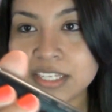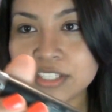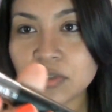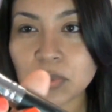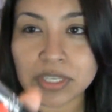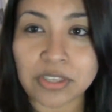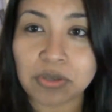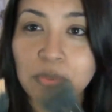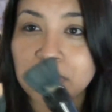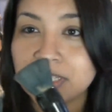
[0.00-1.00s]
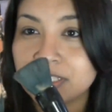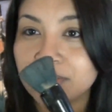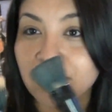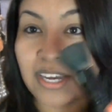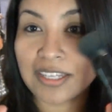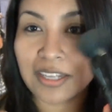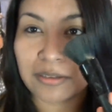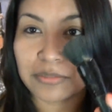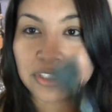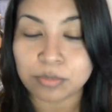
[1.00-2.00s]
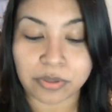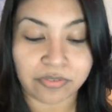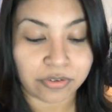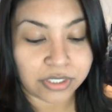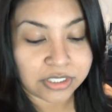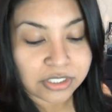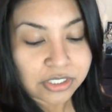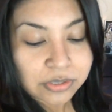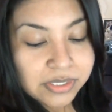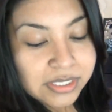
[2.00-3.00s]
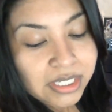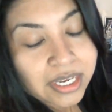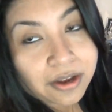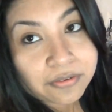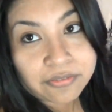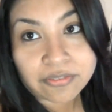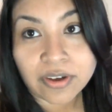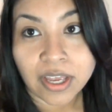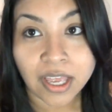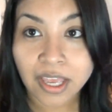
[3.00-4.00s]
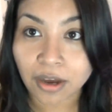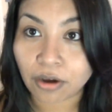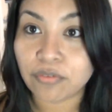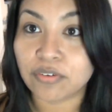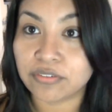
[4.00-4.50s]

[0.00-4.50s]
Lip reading: So either one is fine. I'm just preferring to use the e.l.f.